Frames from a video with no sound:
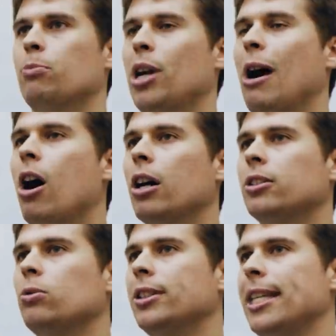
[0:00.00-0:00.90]
and put out
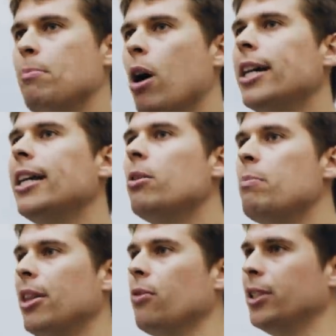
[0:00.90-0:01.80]
articles debunking the
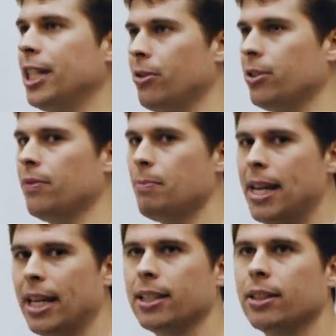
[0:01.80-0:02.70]
myth of regenerative
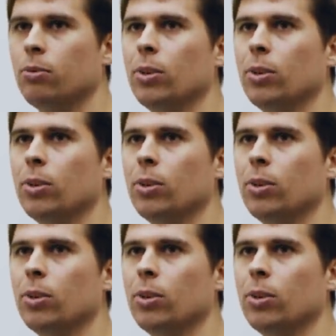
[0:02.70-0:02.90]
meat,